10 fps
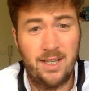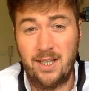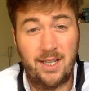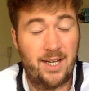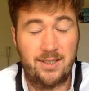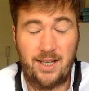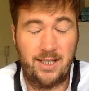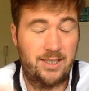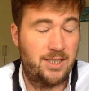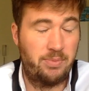Like I, I,
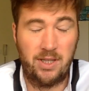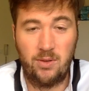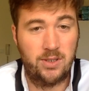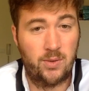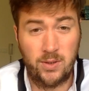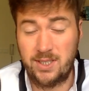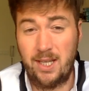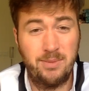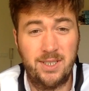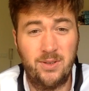could spit loads of quotes.
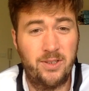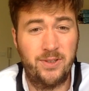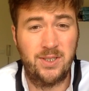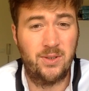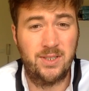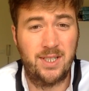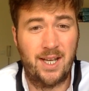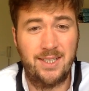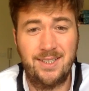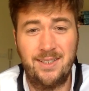Time is the only resource
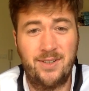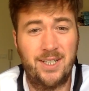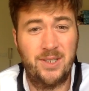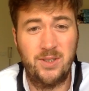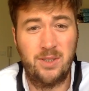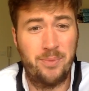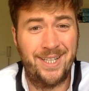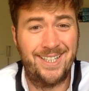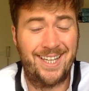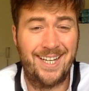that you've got to use the
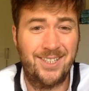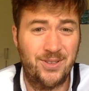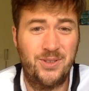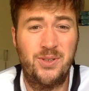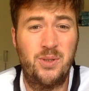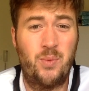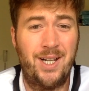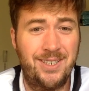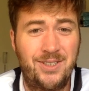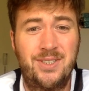minute you get it. So use it well
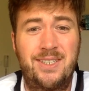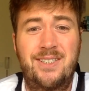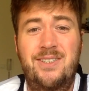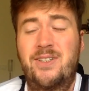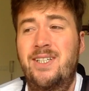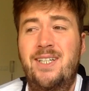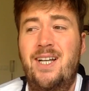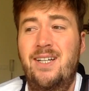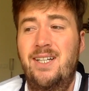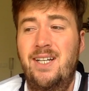and use it to study,
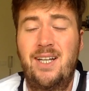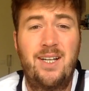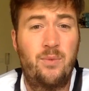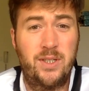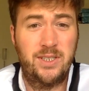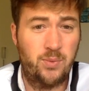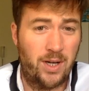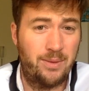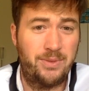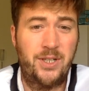which is what
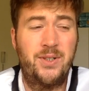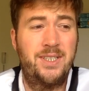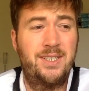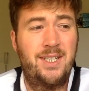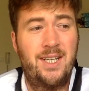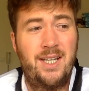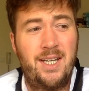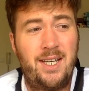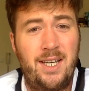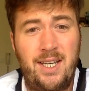I'm doing.
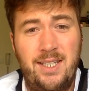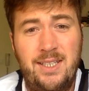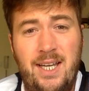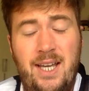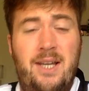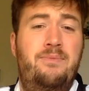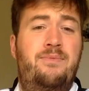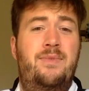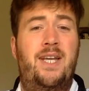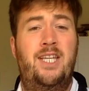And
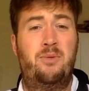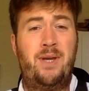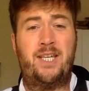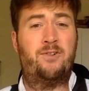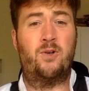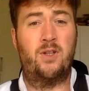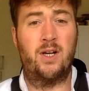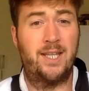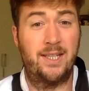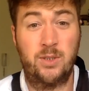um, and you make your own
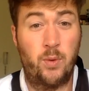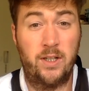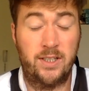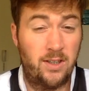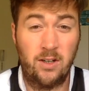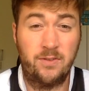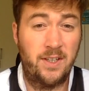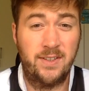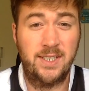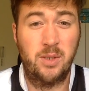luck in this world, and luck
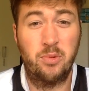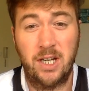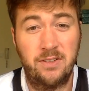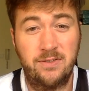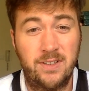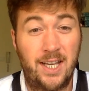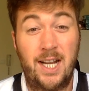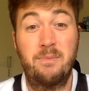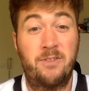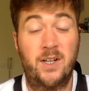favors the brave. And
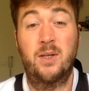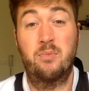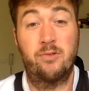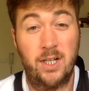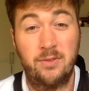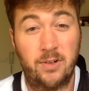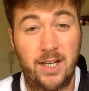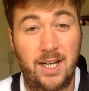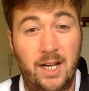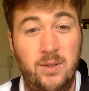I'm fucking brave
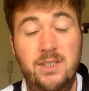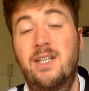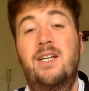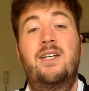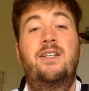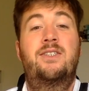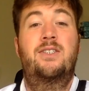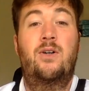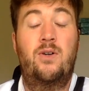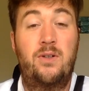right now.
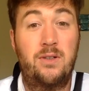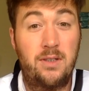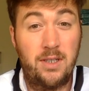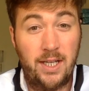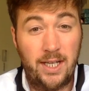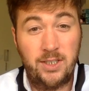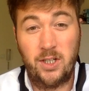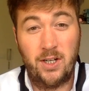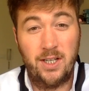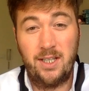So
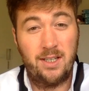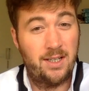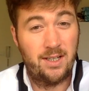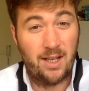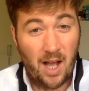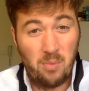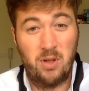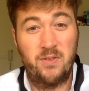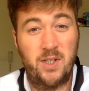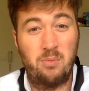enjoy. I'm
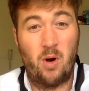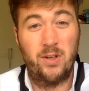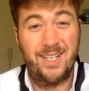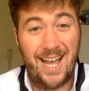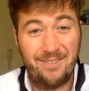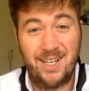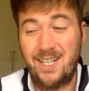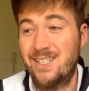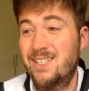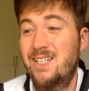loving it more than
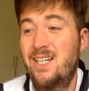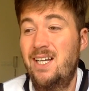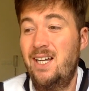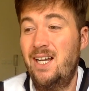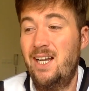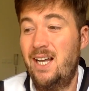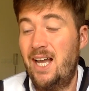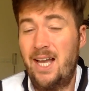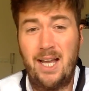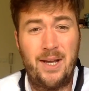ever.
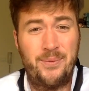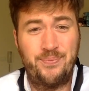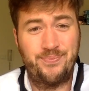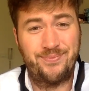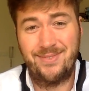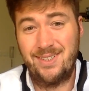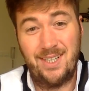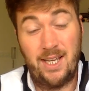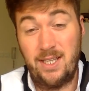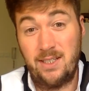Um,
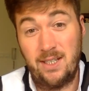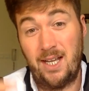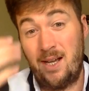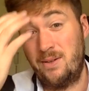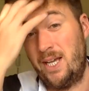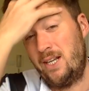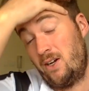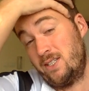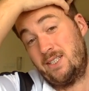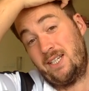like uh, and
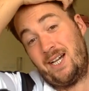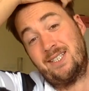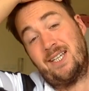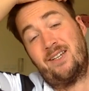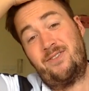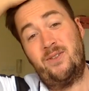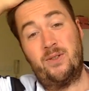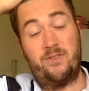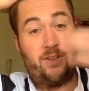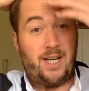honestly guys like if you
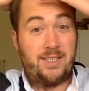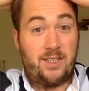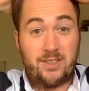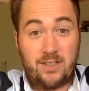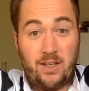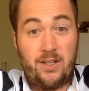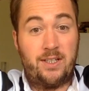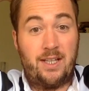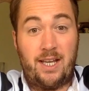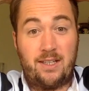if you guys are just
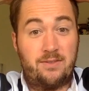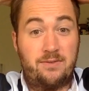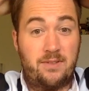learning like